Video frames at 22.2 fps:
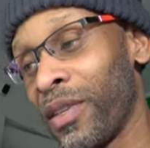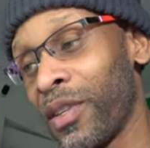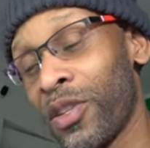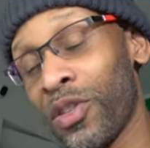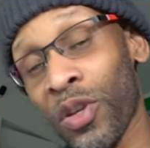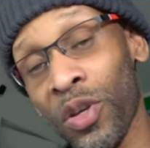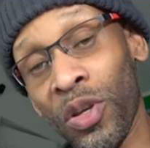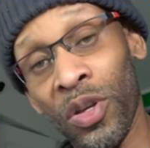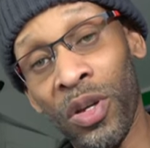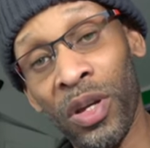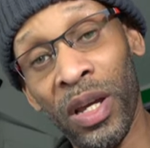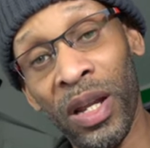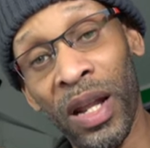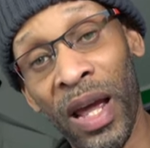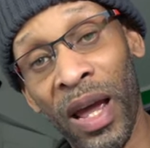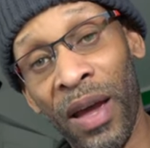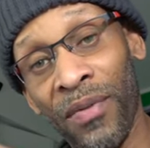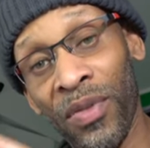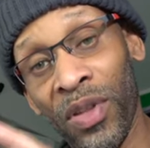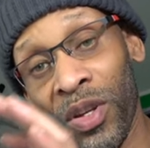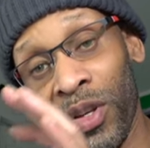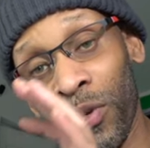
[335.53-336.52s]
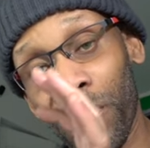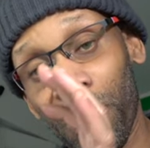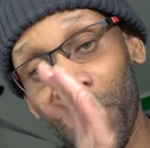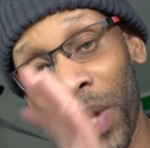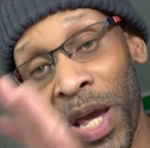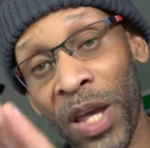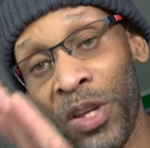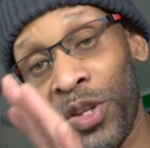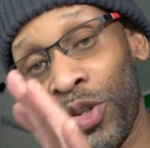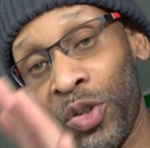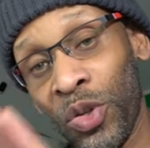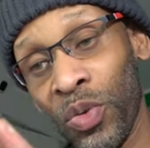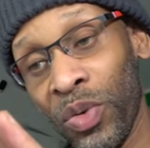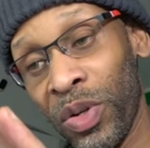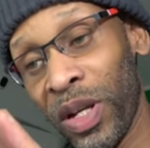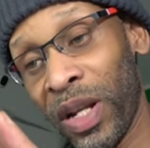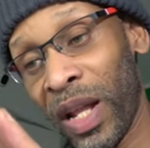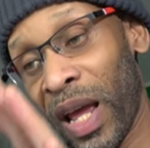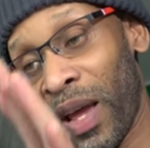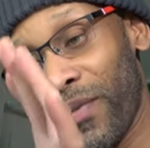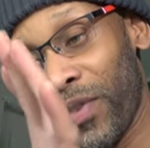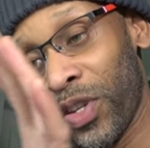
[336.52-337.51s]
So you can have the base
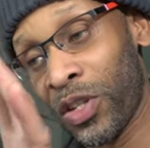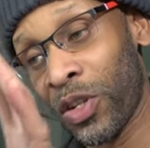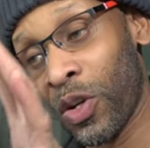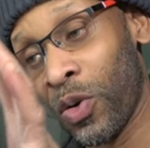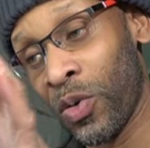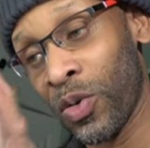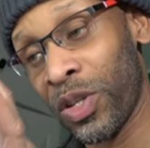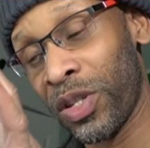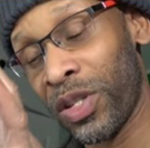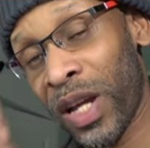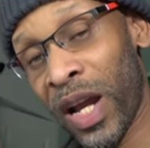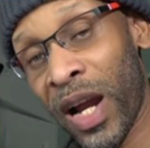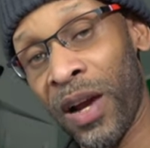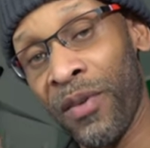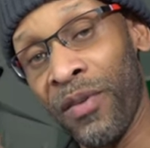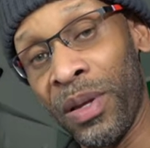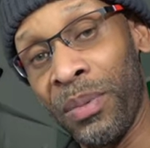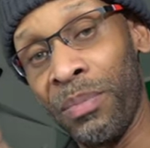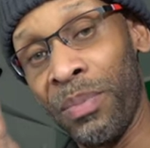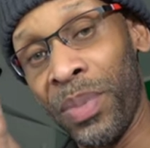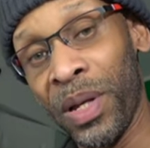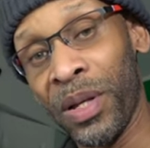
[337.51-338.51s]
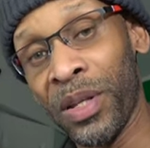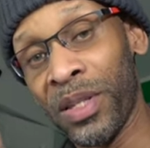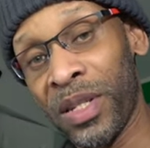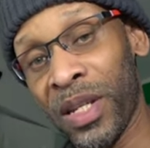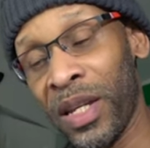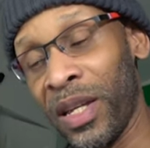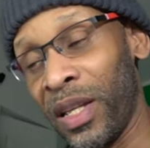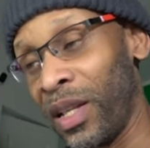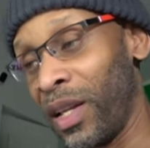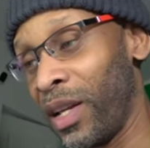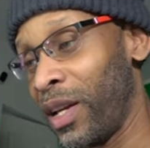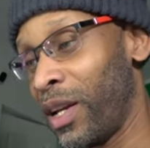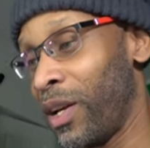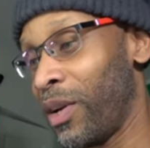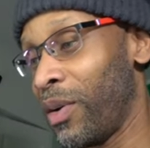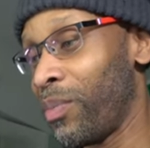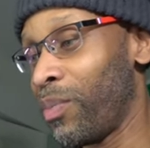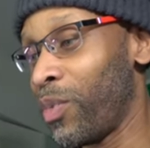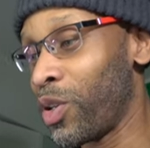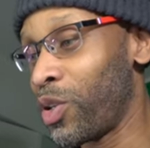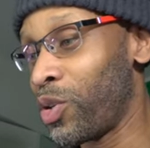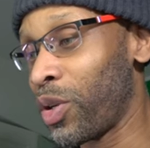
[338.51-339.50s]
unit have its own siren built in,
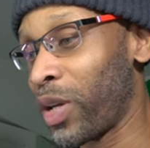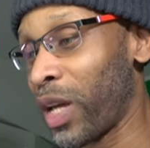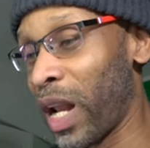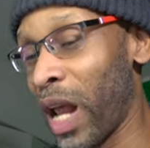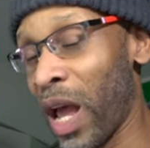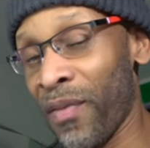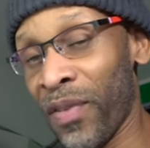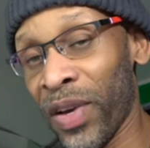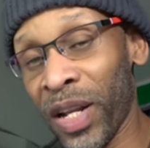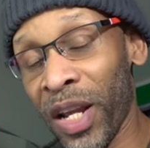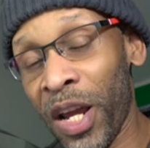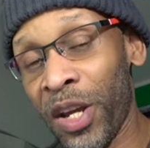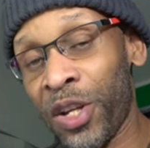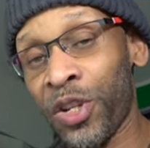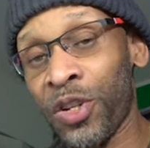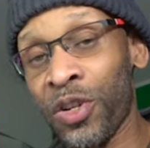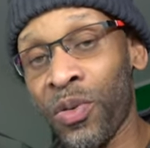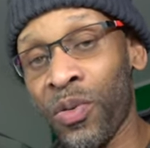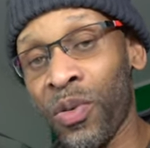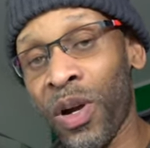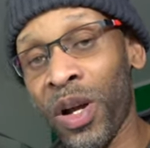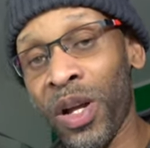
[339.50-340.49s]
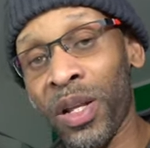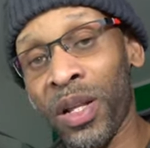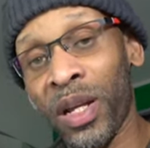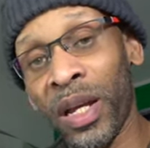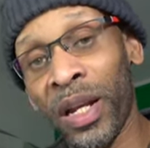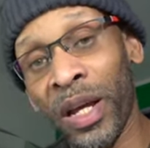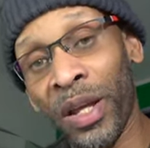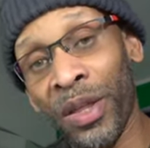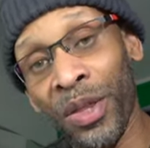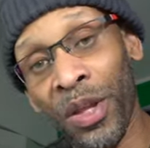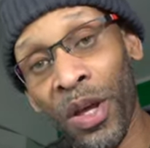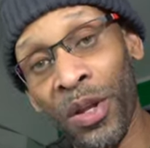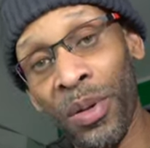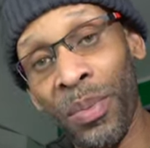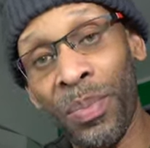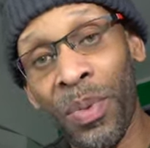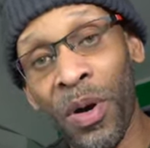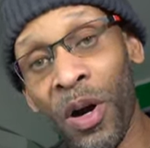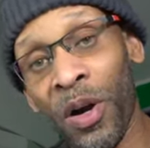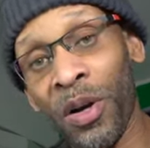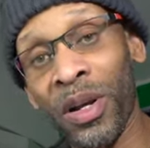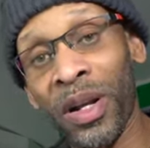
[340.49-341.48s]
but you can have an extra on in another
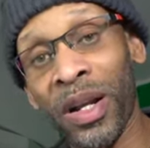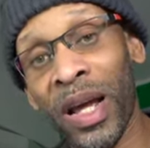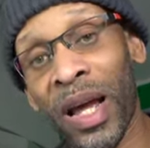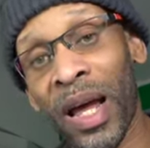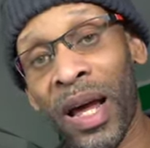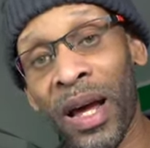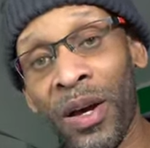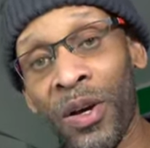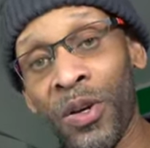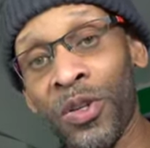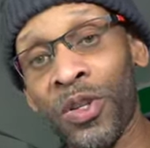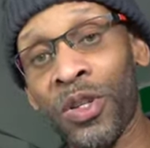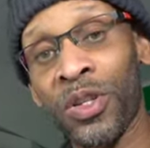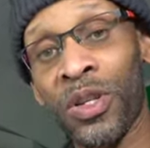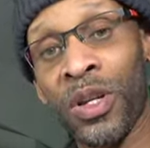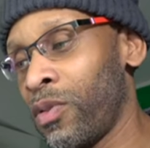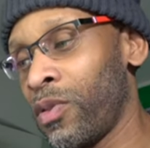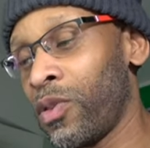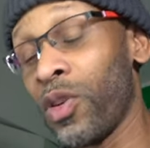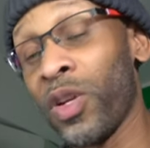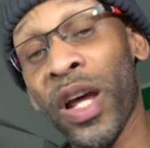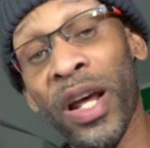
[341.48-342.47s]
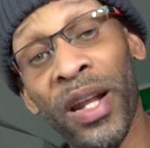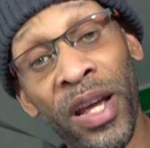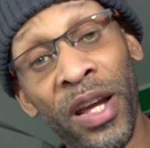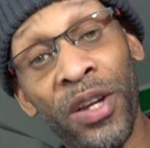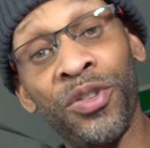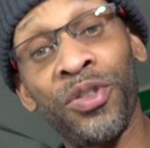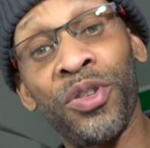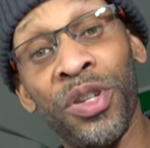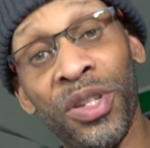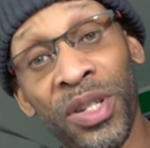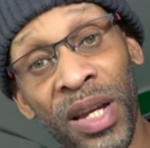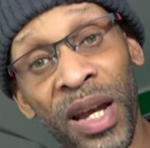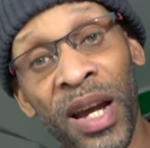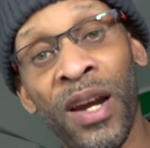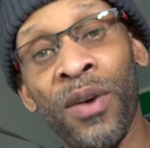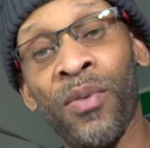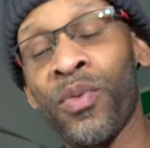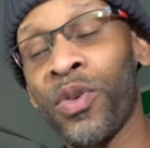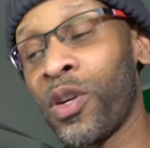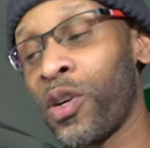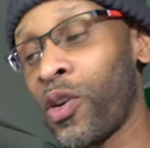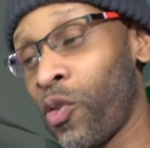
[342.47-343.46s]
part of the house. So that extra
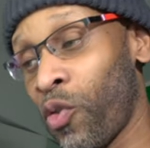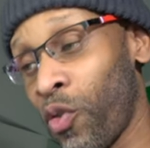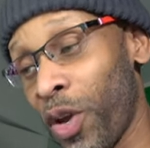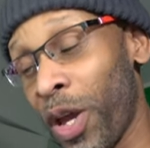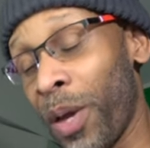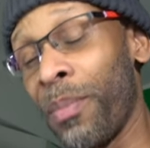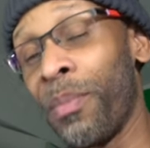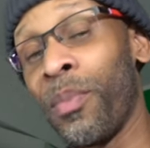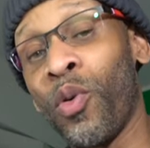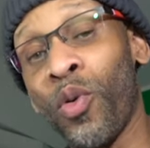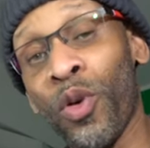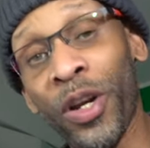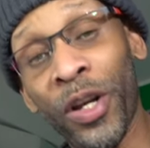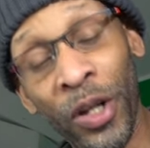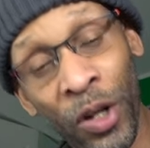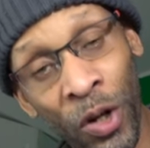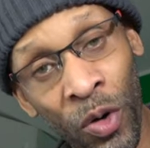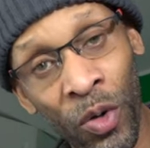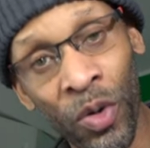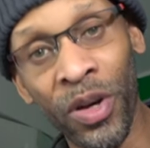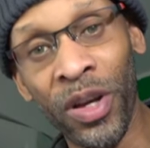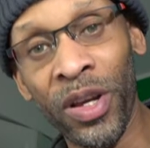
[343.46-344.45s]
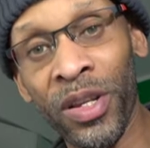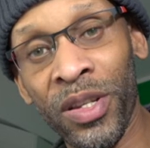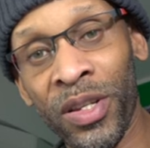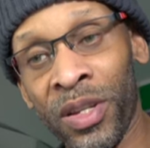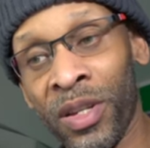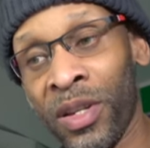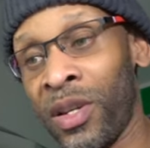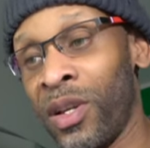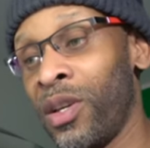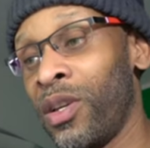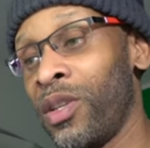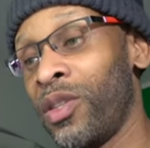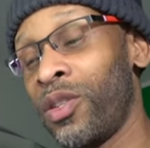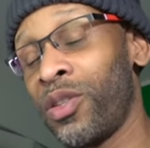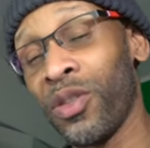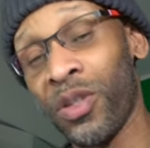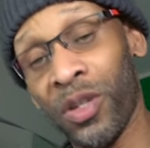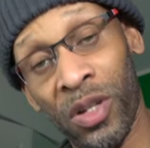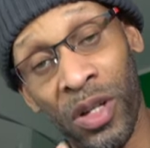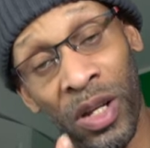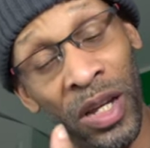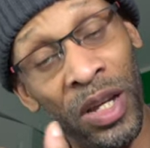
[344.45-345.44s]
siren would create more noise
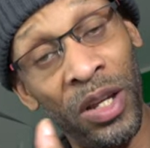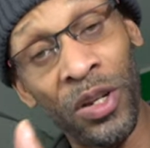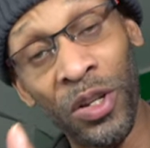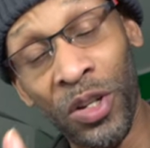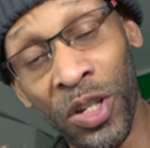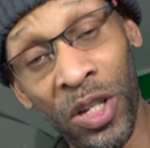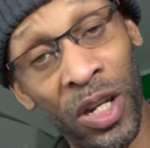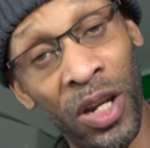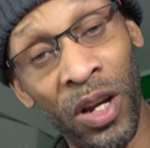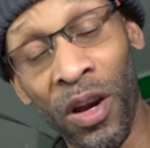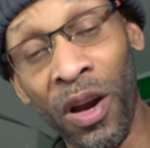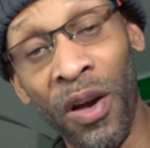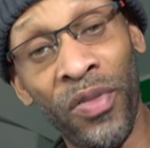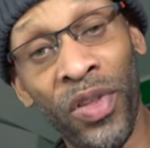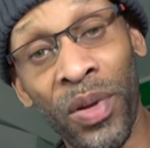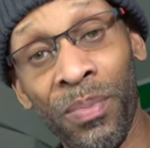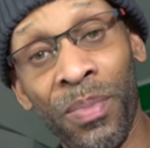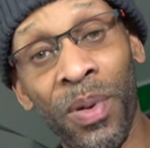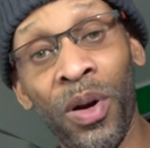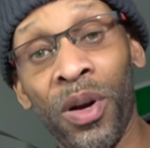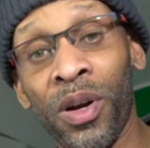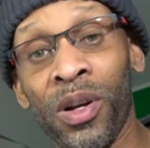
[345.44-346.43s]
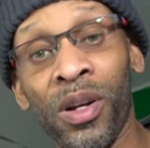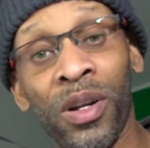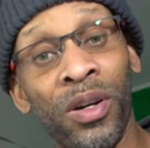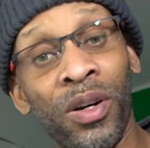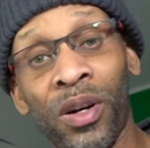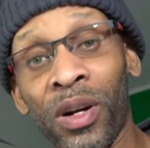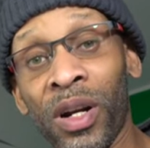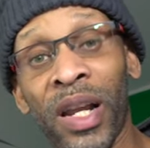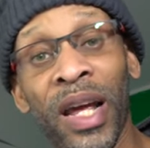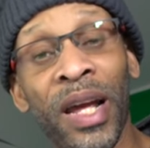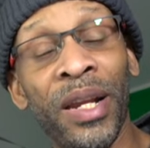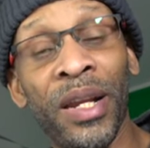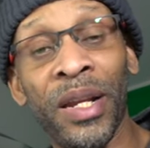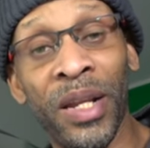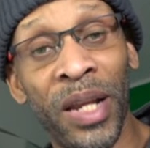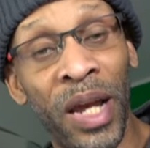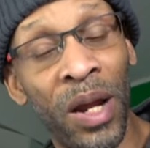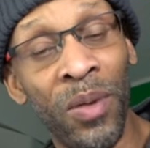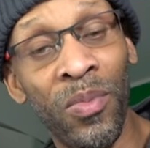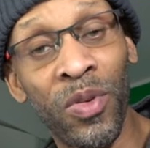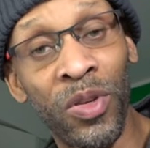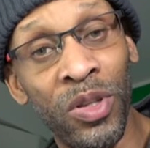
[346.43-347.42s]
to either scare off the burglar or let the
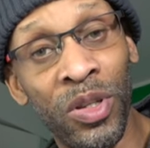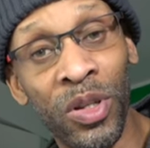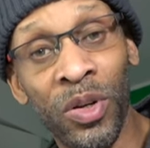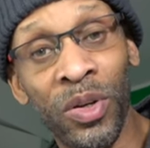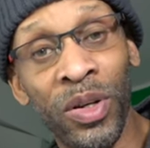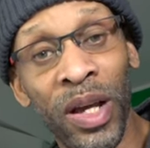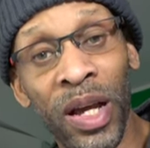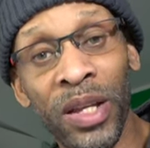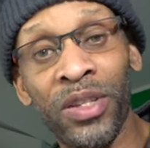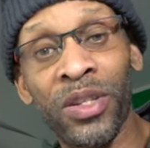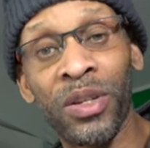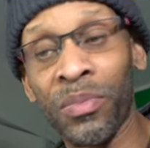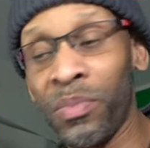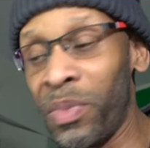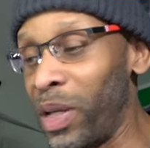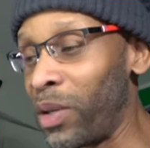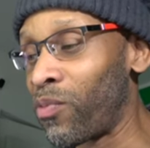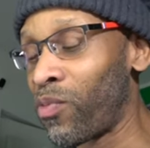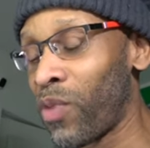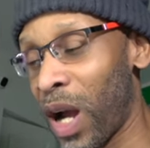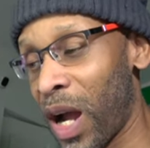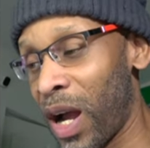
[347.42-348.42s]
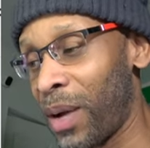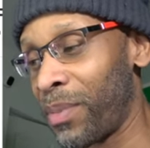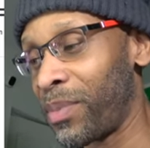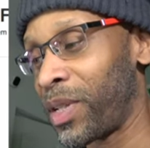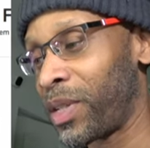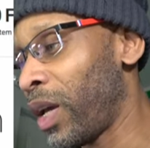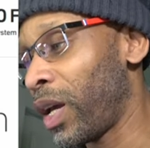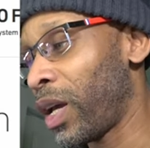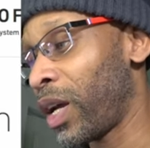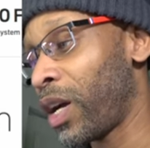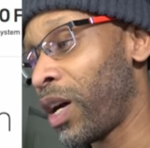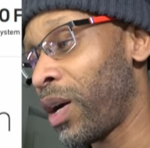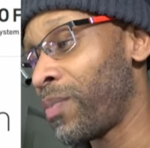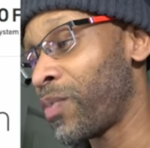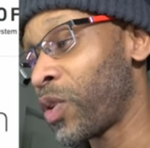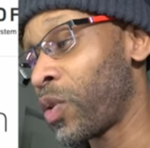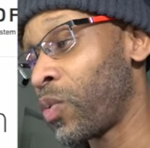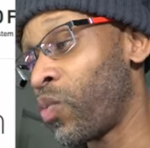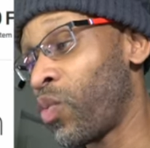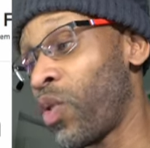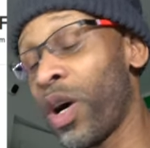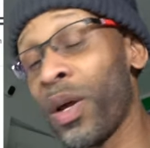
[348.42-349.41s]
neighbors know that you're being robbed. It comes
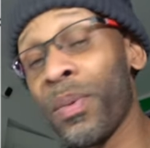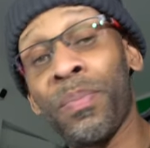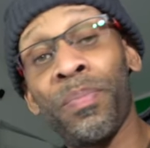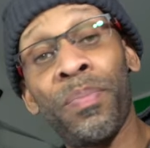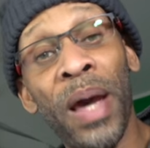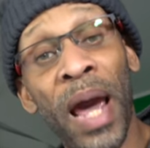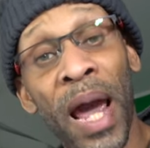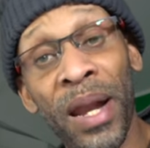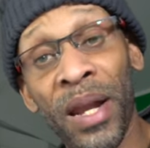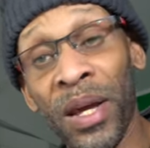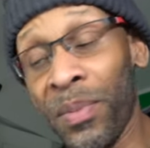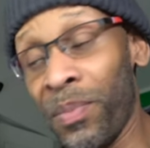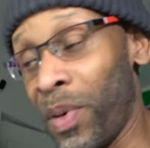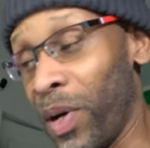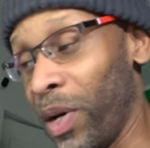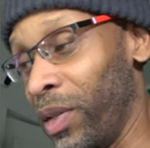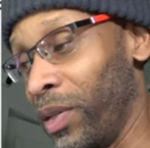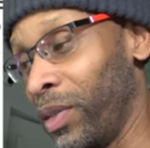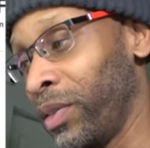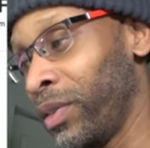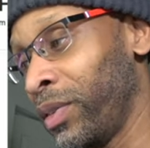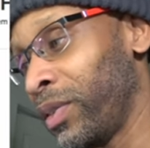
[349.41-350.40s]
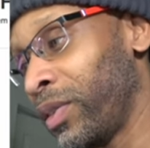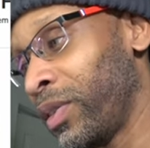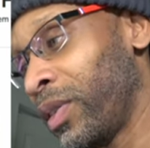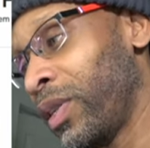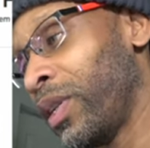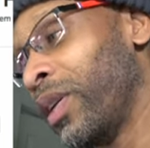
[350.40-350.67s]
with one panic button.